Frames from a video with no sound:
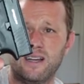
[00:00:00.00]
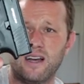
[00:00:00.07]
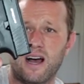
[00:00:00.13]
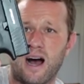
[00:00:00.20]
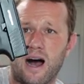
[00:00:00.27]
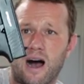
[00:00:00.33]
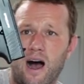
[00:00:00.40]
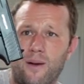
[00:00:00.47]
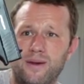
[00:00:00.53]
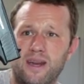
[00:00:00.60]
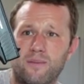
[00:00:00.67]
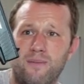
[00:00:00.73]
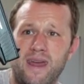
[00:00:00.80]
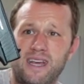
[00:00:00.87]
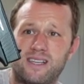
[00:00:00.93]
I mean,
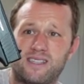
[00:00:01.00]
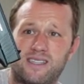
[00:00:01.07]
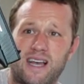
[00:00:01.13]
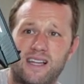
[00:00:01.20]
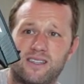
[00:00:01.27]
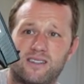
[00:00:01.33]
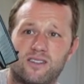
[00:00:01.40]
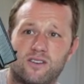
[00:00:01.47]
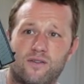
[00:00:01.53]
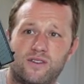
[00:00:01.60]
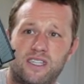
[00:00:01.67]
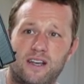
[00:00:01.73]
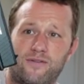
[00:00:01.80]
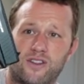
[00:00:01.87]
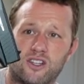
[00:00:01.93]
it makes sense because
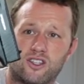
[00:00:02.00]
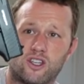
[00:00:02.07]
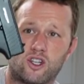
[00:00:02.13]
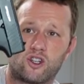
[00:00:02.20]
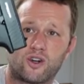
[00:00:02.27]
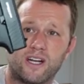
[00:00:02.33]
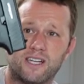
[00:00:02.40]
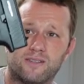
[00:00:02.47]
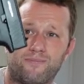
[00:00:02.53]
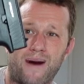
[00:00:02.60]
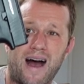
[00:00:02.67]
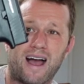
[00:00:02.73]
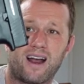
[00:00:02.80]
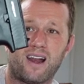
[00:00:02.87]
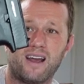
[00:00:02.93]
obviously if the trigger's
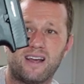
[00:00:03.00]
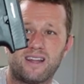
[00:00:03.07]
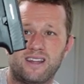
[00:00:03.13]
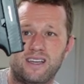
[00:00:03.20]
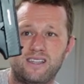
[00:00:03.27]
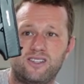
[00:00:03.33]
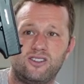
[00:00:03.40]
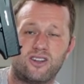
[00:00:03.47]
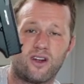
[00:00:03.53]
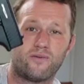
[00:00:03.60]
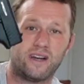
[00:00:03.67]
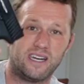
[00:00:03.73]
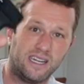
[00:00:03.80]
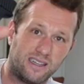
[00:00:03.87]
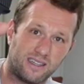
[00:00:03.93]
back like this, you don't
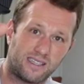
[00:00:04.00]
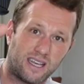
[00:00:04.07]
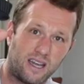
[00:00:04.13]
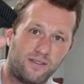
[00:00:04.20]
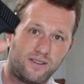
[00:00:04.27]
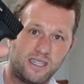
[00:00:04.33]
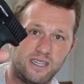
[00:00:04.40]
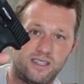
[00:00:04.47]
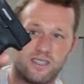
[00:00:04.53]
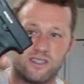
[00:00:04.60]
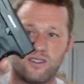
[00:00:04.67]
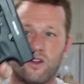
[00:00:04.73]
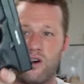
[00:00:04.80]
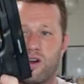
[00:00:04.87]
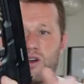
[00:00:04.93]
really need the safety because
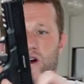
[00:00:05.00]
it's not